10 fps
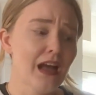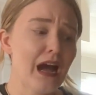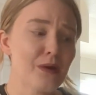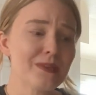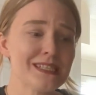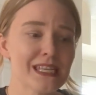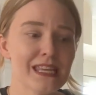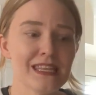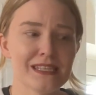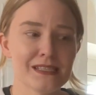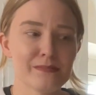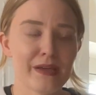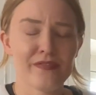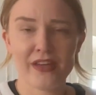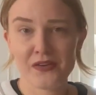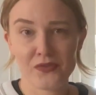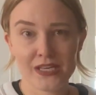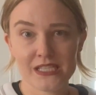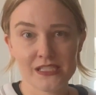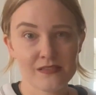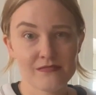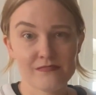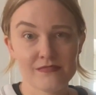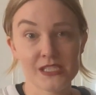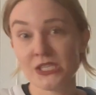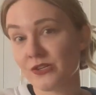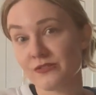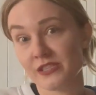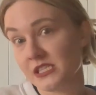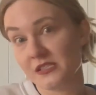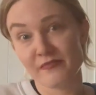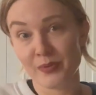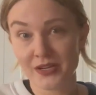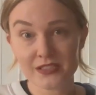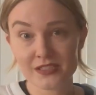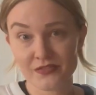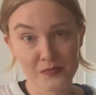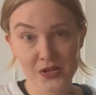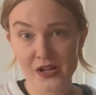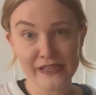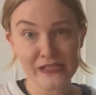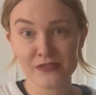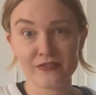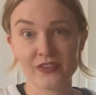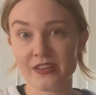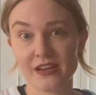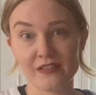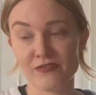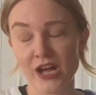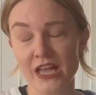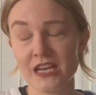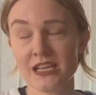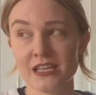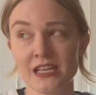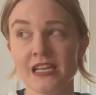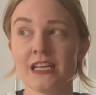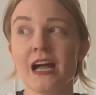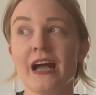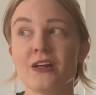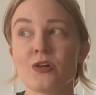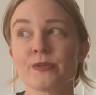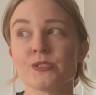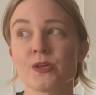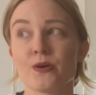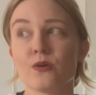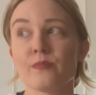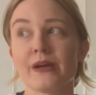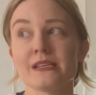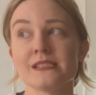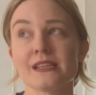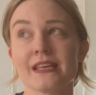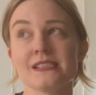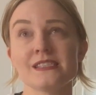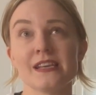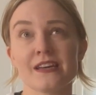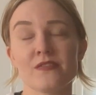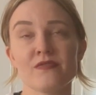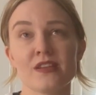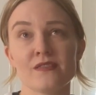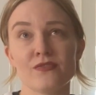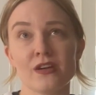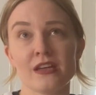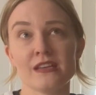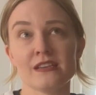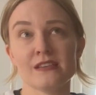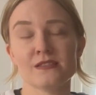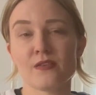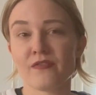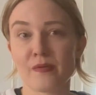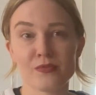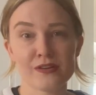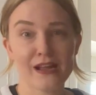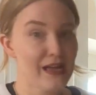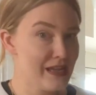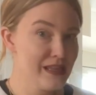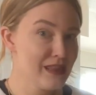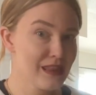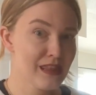I would say this is my favorite series of books from Colleen Hoover that I've read. My second favorite is November 9th.